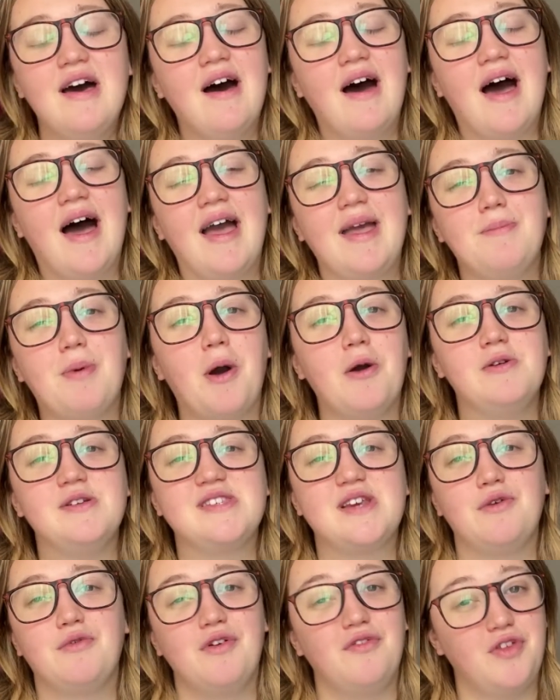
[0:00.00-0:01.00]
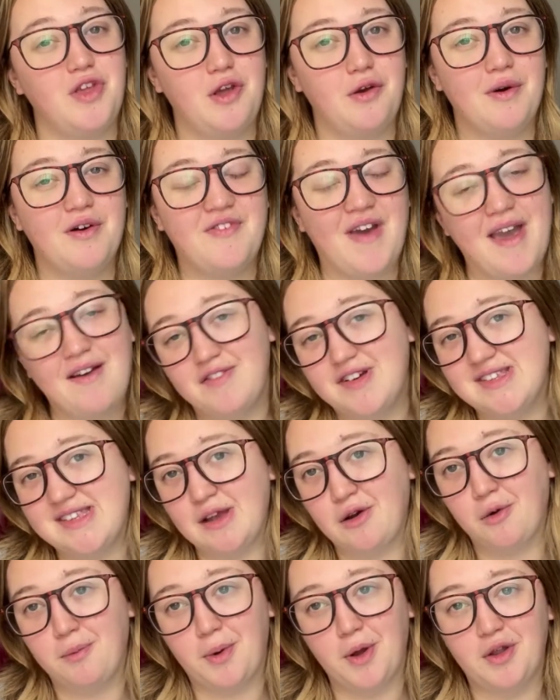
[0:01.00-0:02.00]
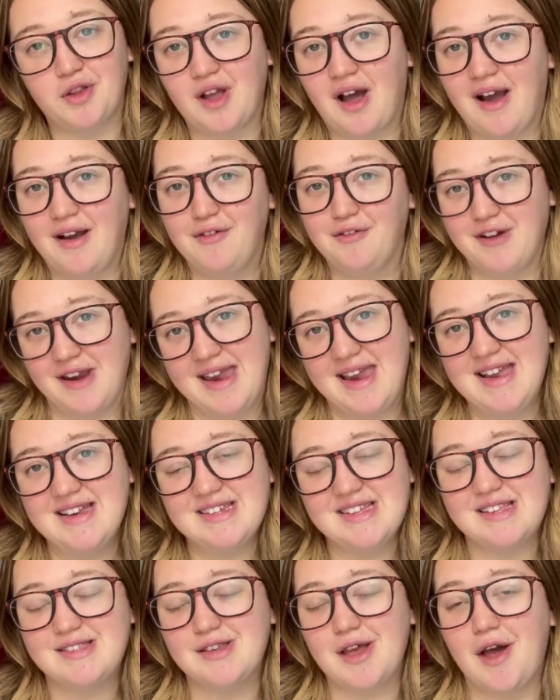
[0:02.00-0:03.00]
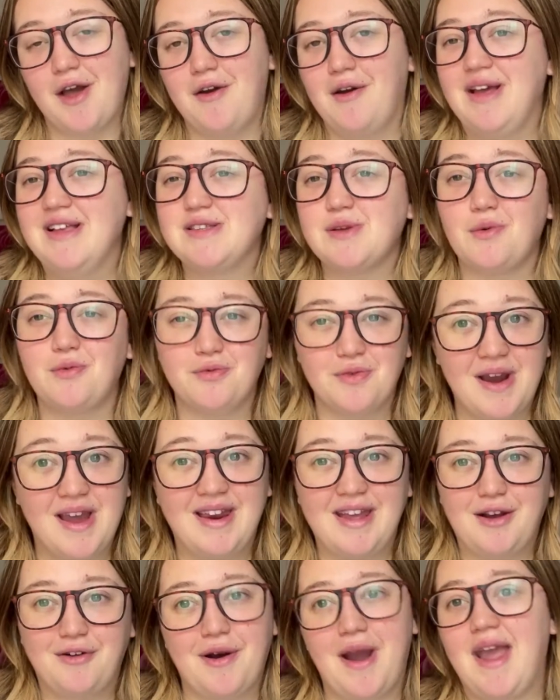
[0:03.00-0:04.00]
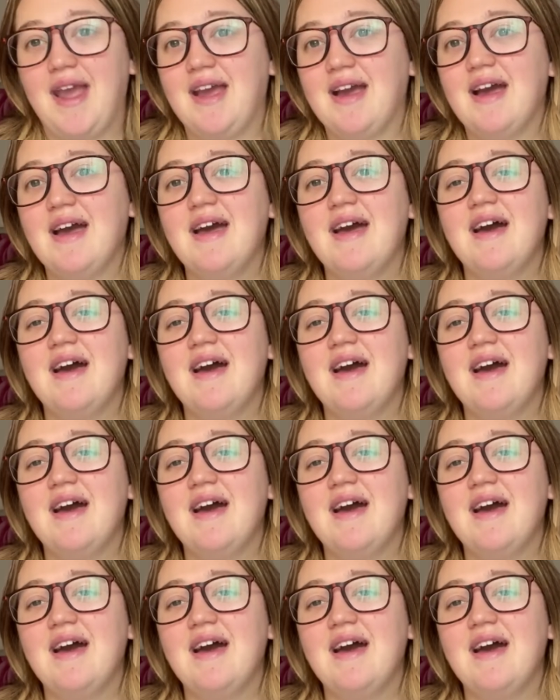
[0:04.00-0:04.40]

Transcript: I post a review of every single book that I read, so it's really great